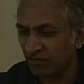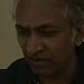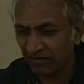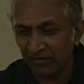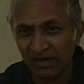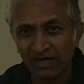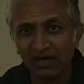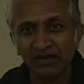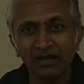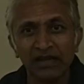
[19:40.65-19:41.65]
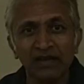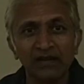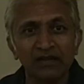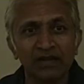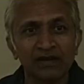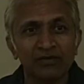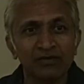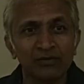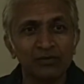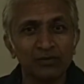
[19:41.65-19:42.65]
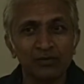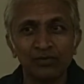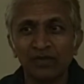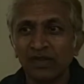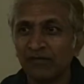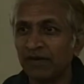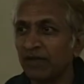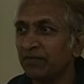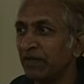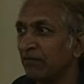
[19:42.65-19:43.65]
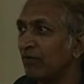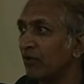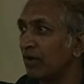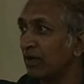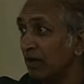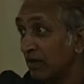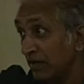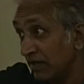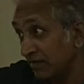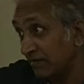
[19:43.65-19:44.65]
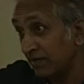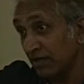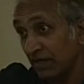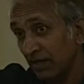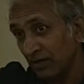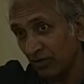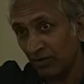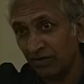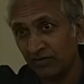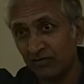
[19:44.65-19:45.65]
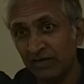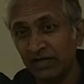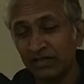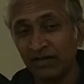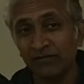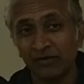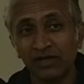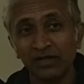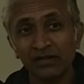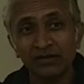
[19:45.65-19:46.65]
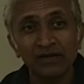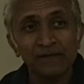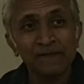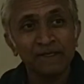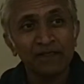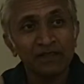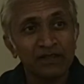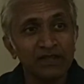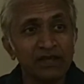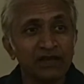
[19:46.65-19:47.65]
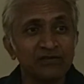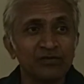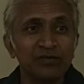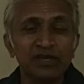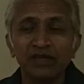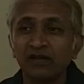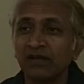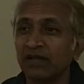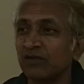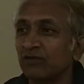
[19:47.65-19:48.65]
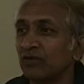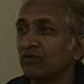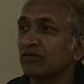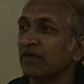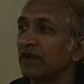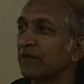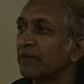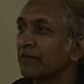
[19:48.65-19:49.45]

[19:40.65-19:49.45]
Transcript: So he will mark in the calendar that on 2 to 5 p.m. on next year, August 23, 14th, he has to be here and take in the society.